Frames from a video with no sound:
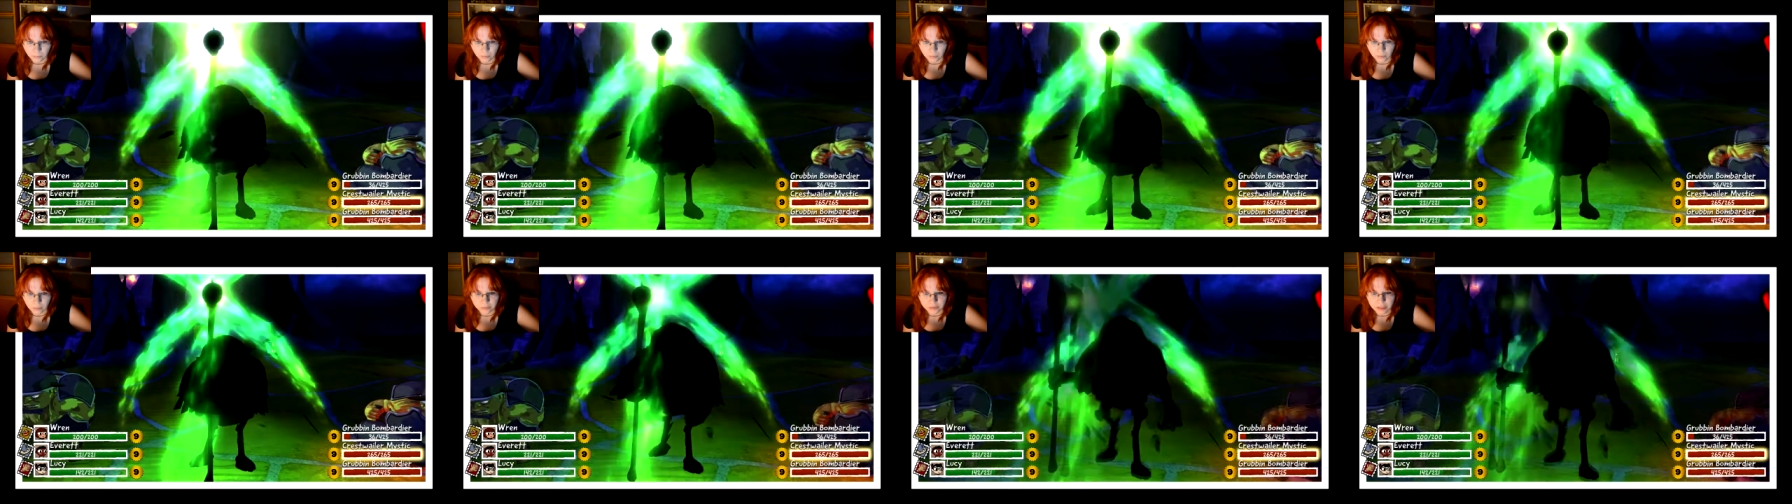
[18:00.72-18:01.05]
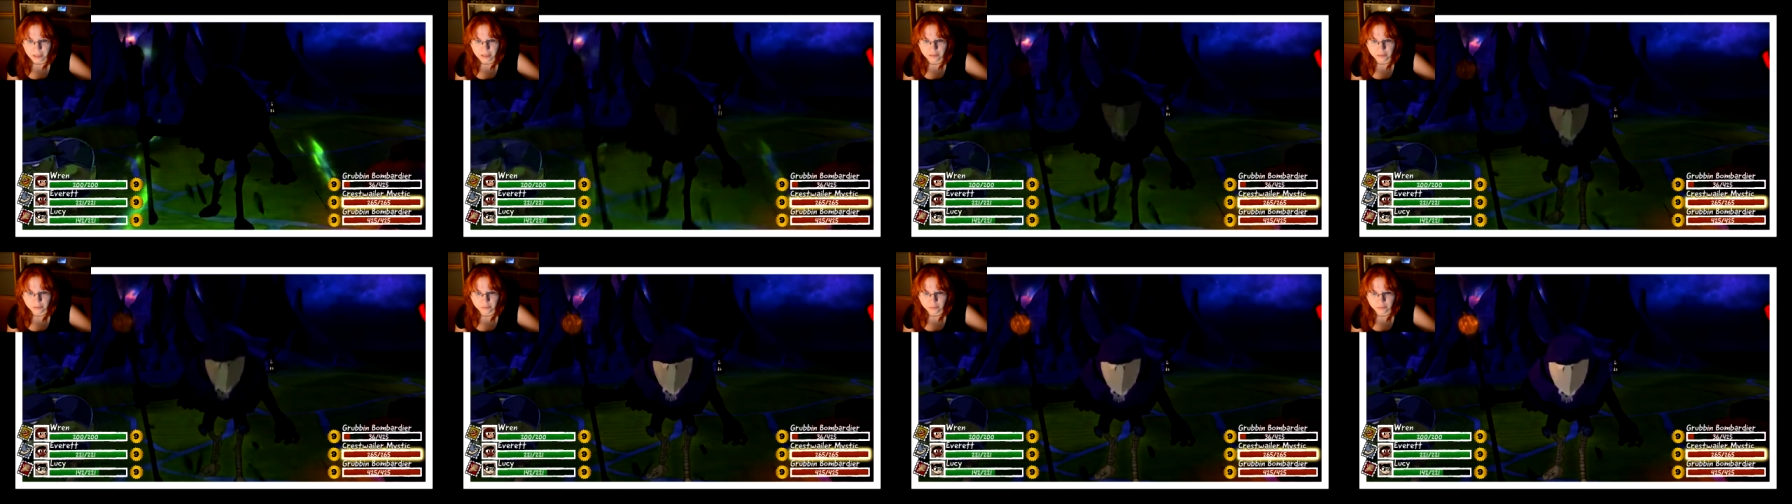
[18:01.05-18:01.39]
What
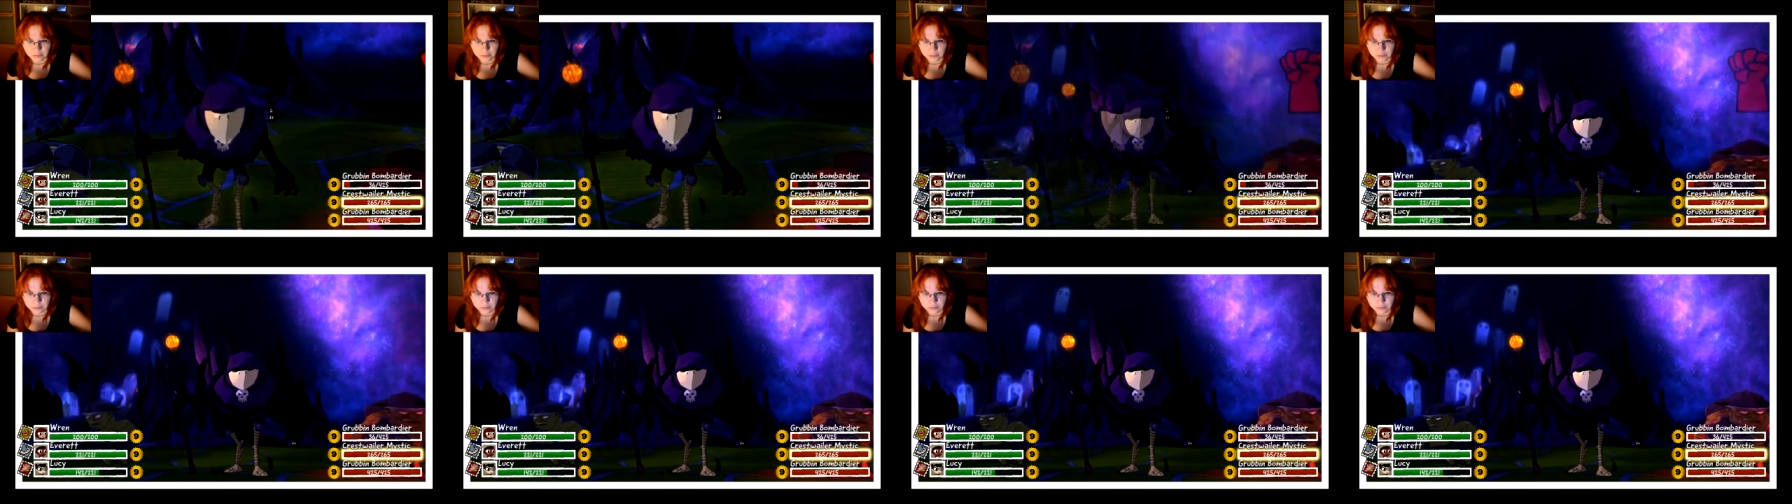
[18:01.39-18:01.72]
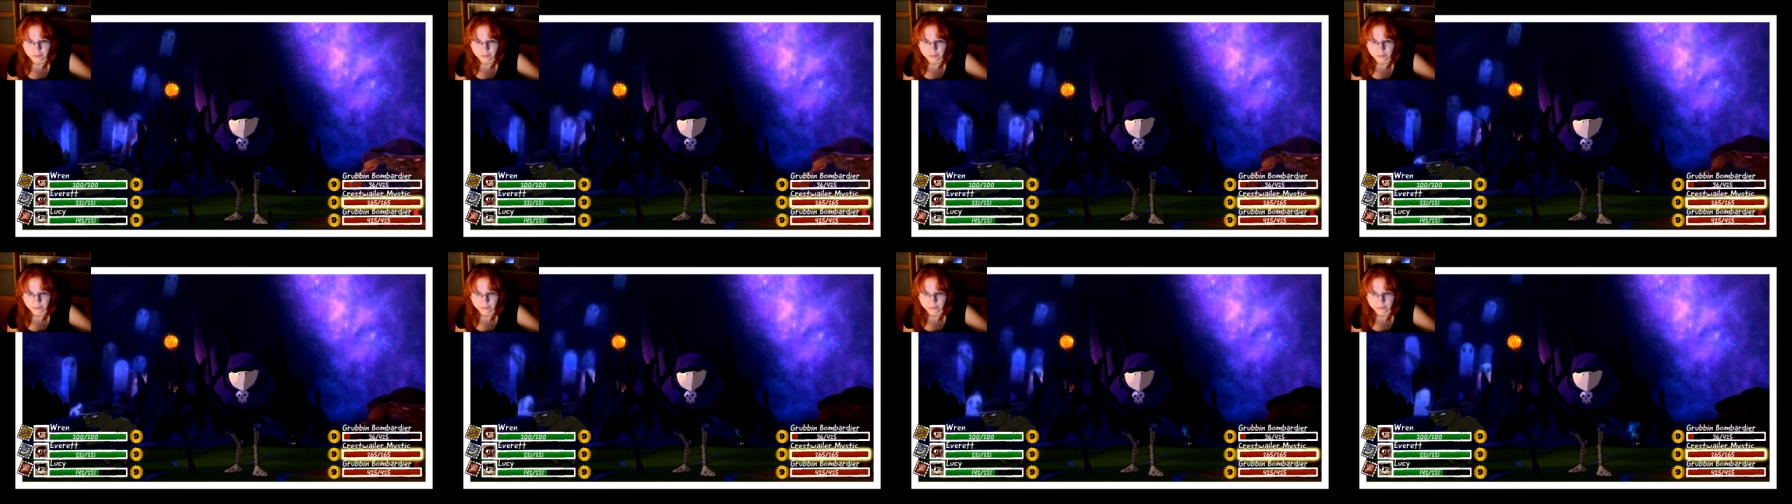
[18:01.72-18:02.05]
are you doing?
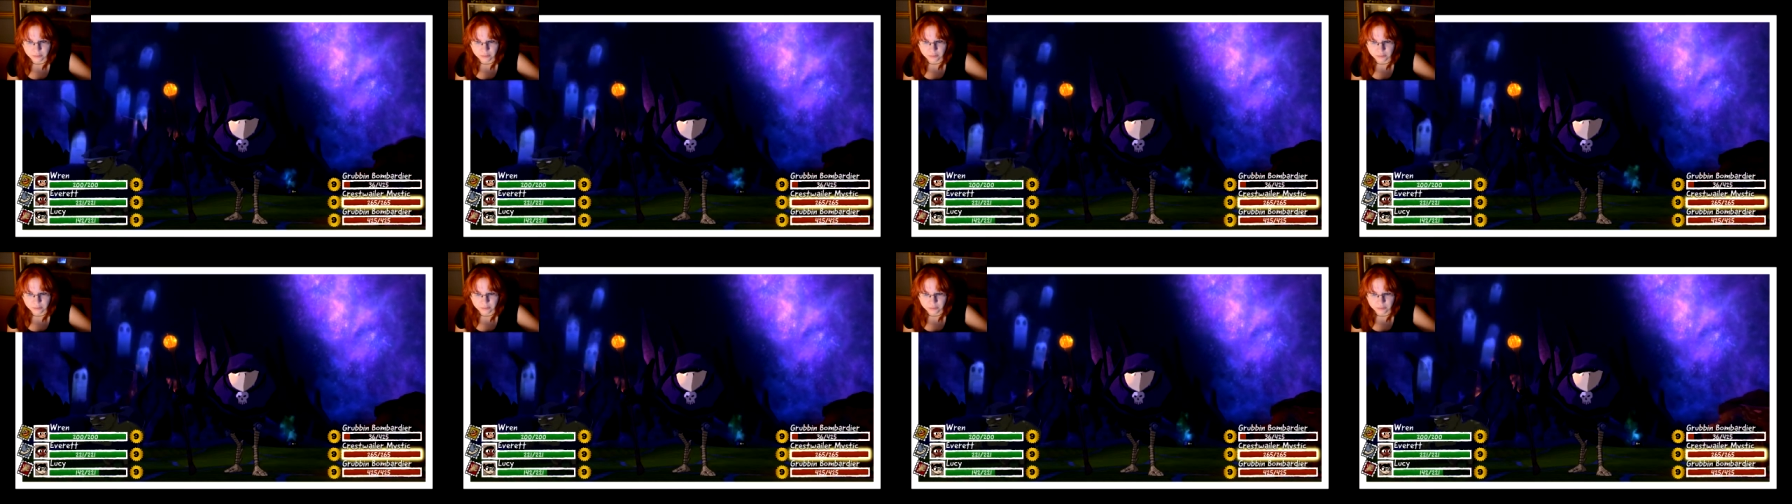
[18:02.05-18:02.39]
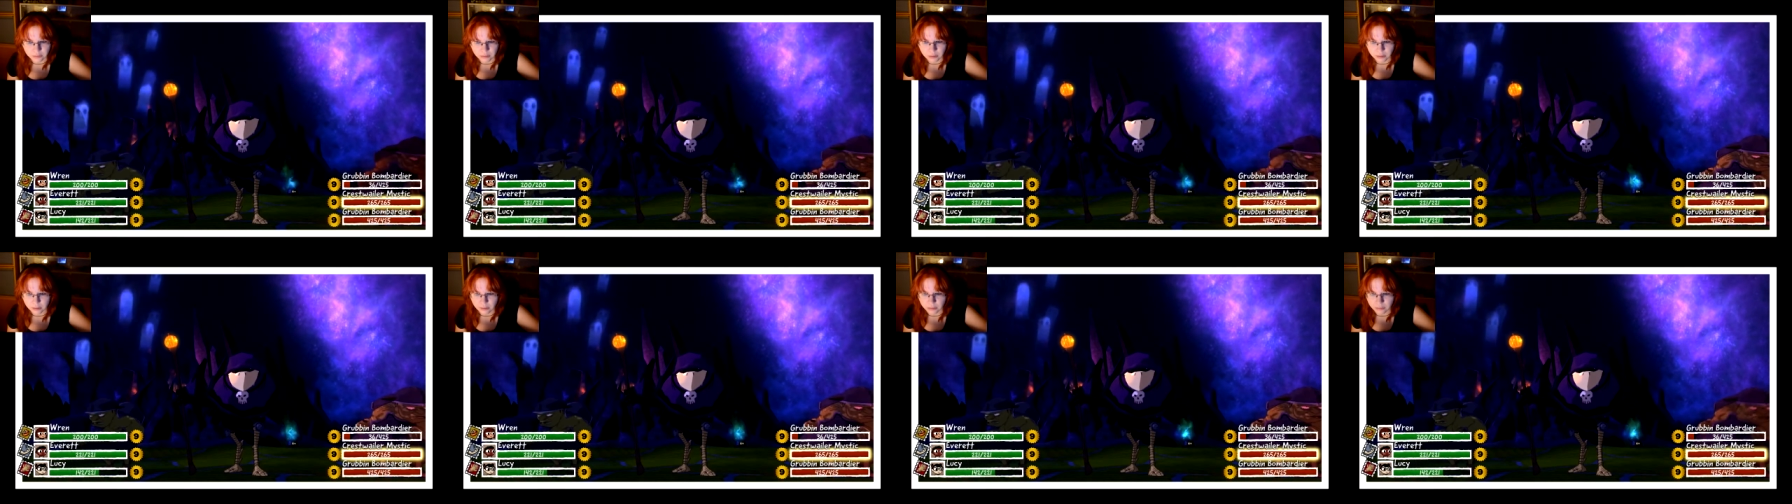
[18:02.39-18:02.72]

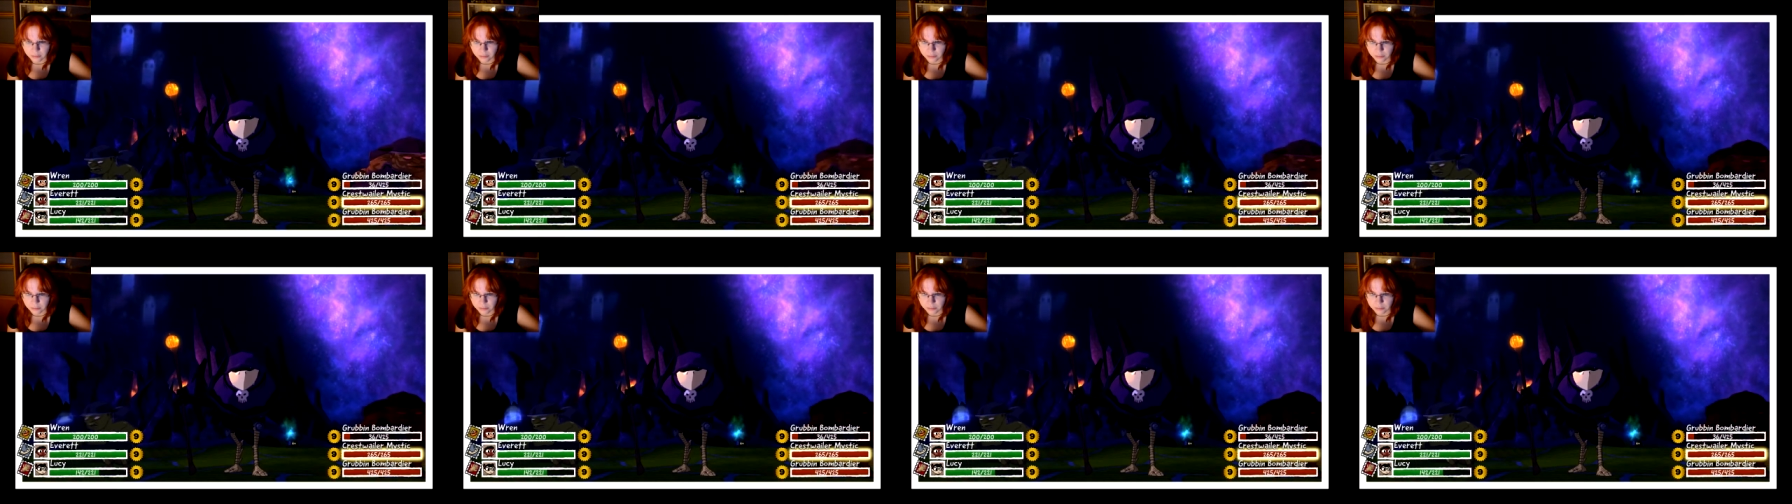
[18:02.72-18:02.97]
Oh,